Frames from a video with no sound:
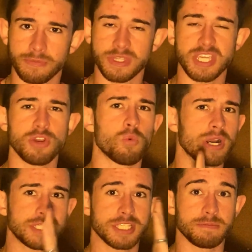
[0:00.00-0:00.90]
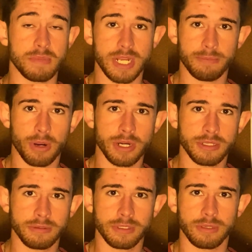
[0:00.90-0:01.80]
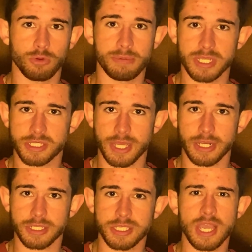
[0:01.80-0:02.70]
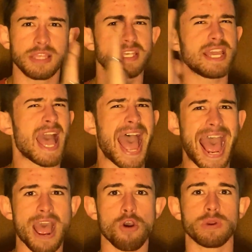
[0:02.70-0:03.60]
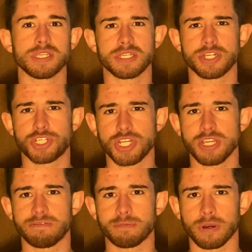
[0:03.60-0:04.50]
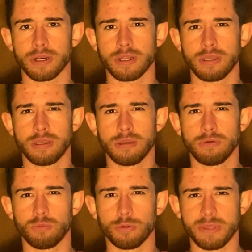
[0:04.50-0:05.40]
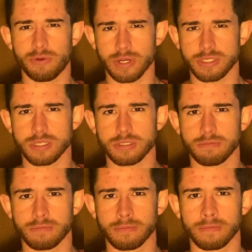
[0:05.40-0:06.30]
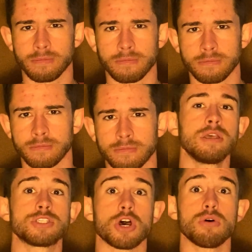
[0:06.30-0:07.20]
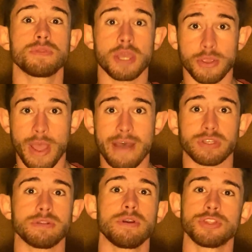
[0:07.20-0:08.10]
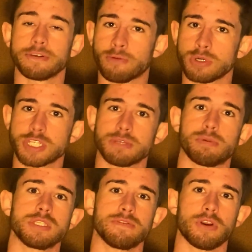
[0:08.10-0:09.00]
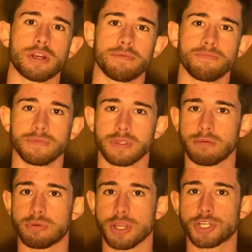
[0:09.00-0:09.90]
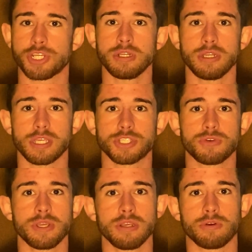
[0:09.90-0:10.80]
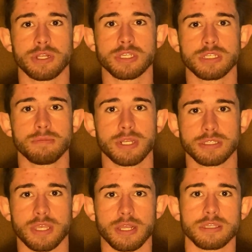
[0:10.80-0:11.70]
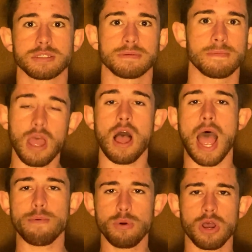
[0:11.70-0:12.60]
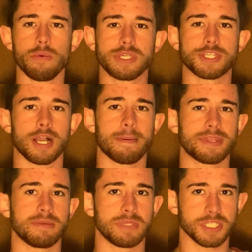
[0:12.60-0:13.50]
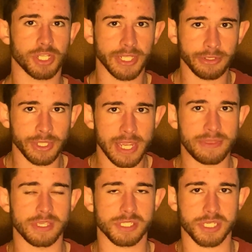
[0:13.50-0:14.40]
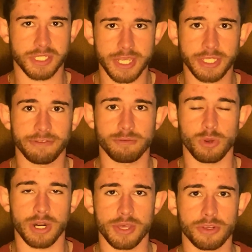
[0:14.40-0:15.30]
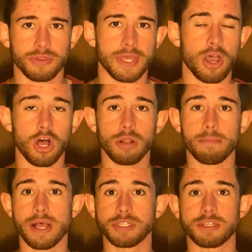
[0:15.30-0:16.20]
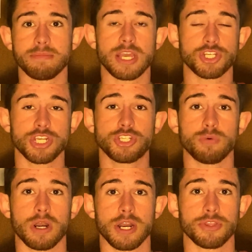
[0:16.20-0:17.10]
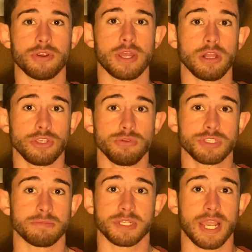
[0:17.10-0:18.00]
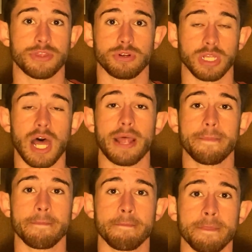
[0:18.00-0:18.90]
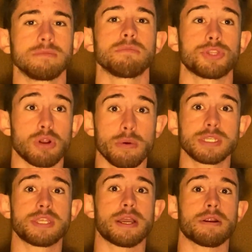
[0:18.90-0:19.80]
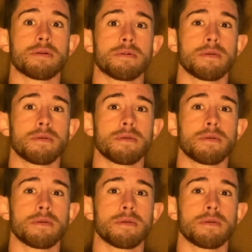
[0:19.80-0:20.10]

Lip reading: The what is its meaning part would be aesthetics. The how is it achieved part would be criticism. So there you have it, the four disciplines of art: production, history, criticism, and aesthetics. I won't always talk about them this clearly and this distinctly from one another. They all meld and mesh into one another, and I'll use them together a lot. but they're always there,